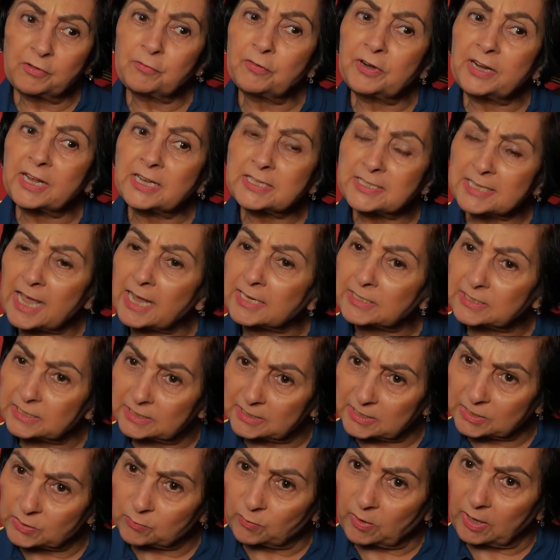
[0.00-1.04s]
excited
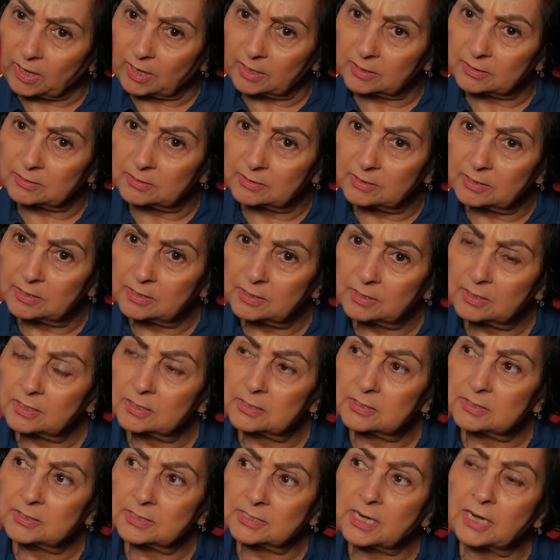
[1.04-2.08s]
as well.
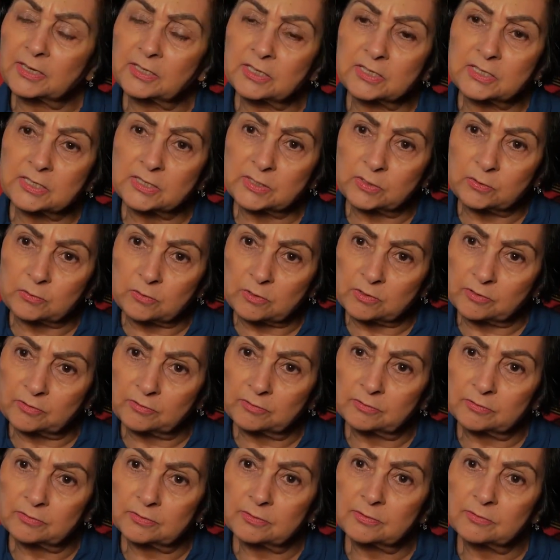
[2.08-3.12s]
Started school
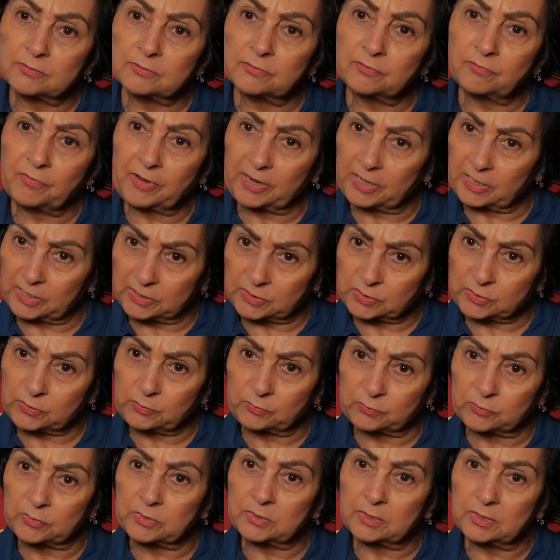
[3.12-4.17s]
fairly
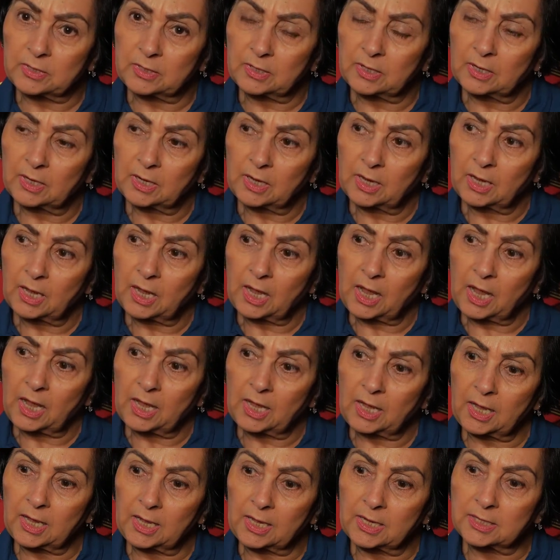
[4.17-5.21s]
soon
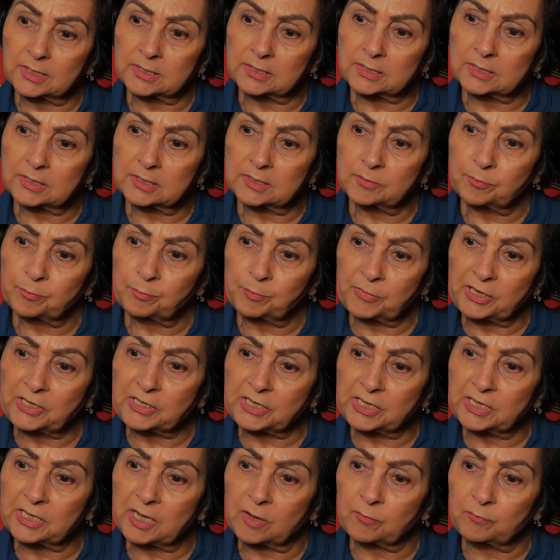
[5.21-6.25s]
and
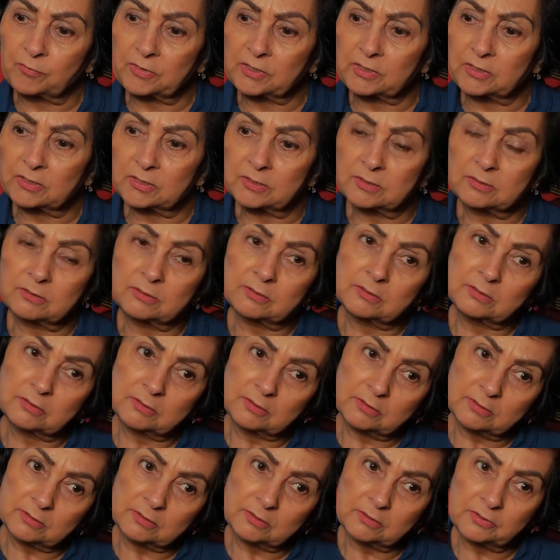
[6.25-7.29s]
meeting up with
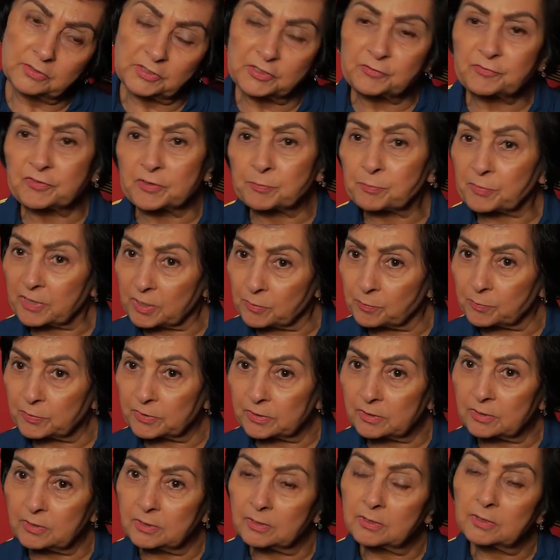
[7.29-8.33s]
different
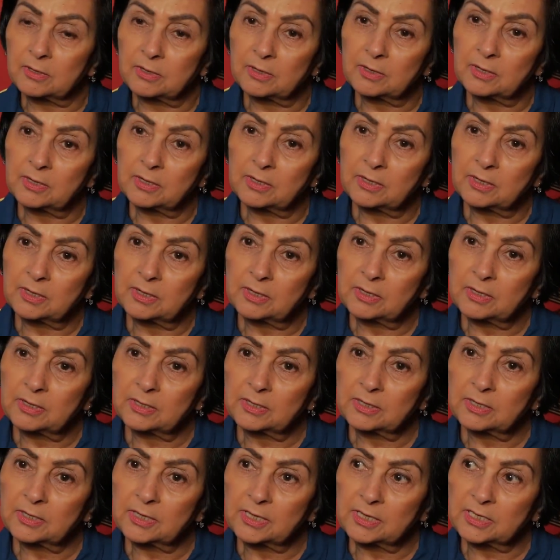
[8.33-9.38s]
people.
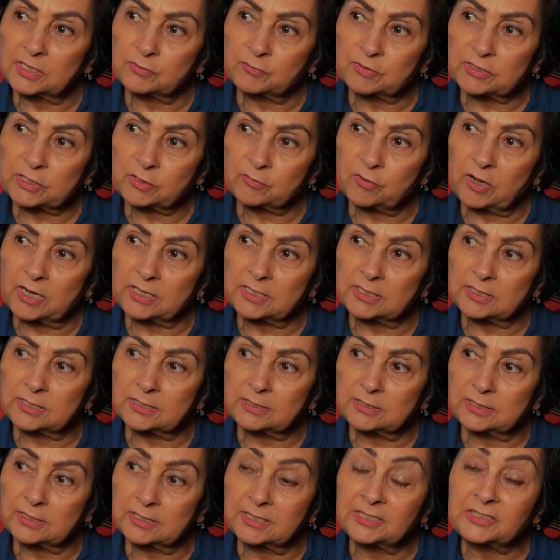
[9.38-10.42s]
It was quite
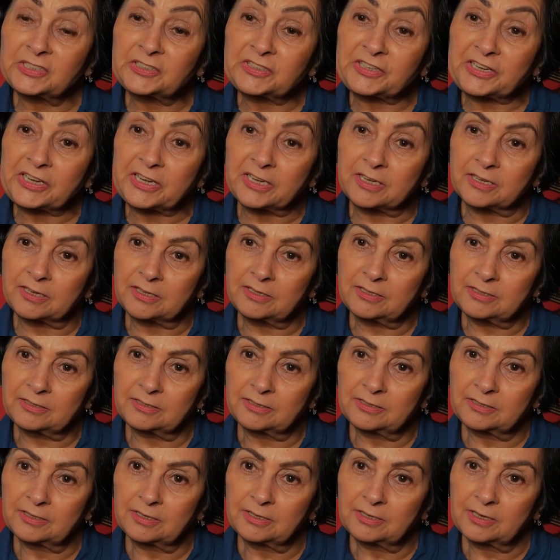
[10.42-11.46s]
intriguing,
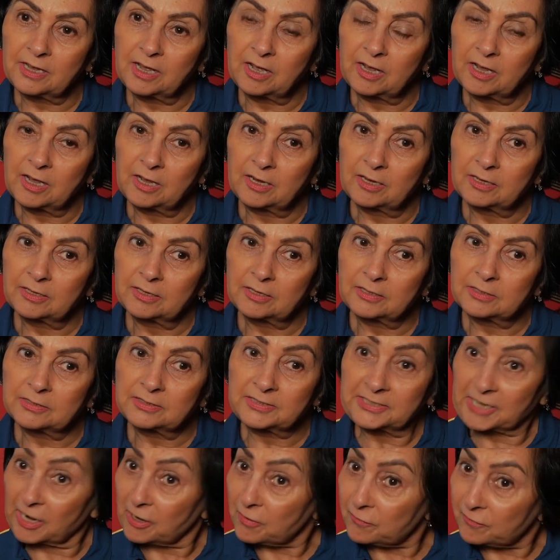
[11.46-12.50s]

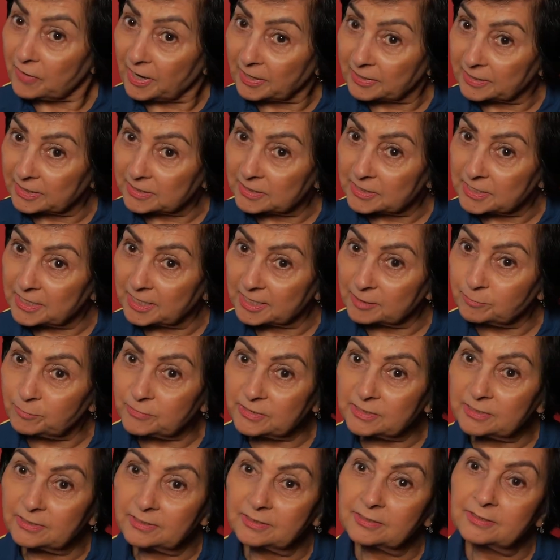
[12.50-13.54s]
terrifying at times,